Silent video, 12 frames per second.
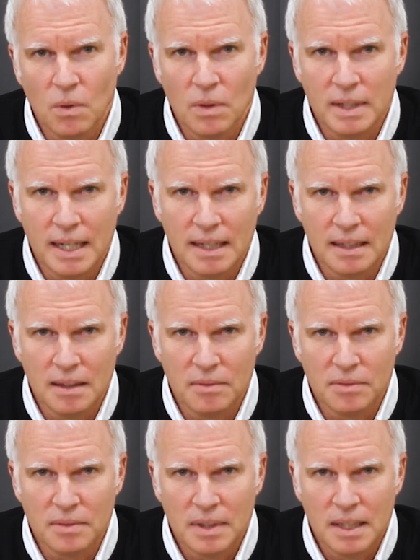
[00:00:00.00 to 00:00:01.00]
or
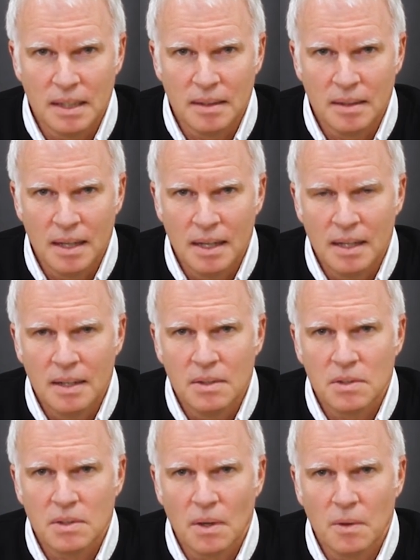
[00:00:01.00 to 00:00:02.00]
negative.
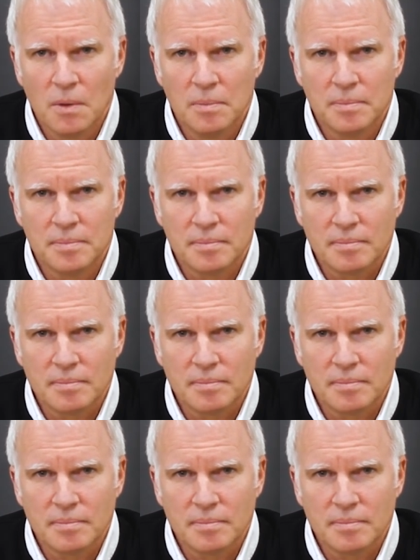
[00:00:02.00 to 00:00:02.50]
So